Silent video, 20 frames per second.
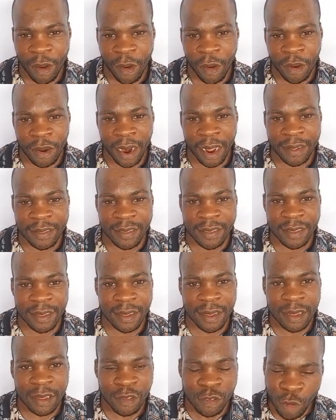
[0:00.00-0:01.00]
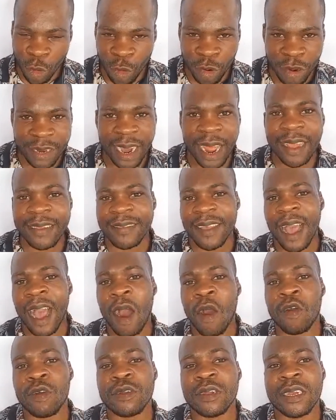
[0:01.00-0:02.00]
All right, so that is
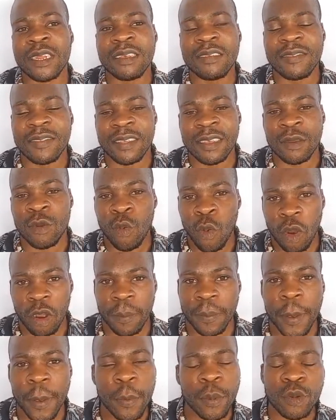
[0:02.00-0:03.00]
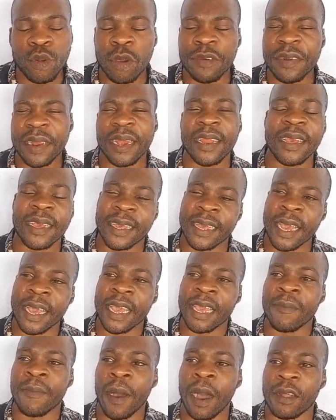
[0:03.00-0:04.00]
how this thing work. People don't really care
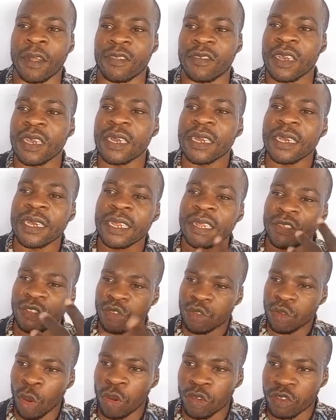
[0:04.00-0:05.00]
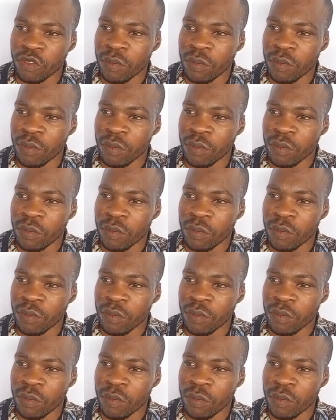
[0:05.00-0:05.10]
about the source.